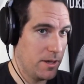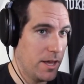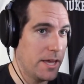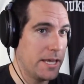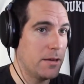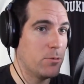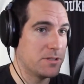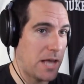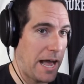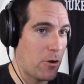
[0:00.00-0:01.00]
and he
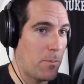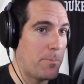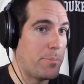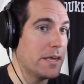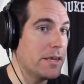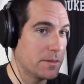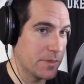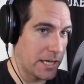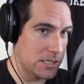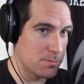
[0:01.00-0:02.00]
was out being
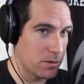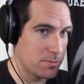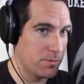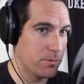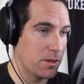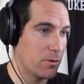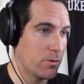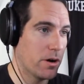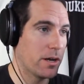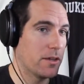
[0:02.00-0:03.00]
that spokesman for the
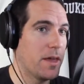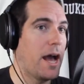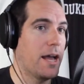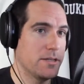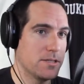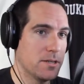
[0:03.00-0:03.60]
org in the heist.